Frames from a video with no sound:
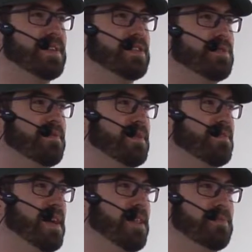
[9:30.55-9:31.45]
test-driven
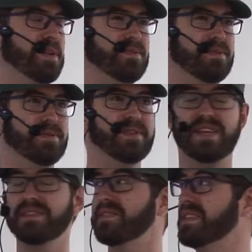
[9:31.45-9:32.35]
development or
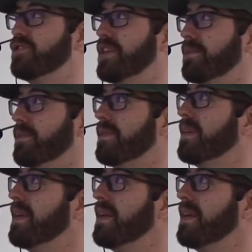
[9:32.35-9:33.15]
tests in general.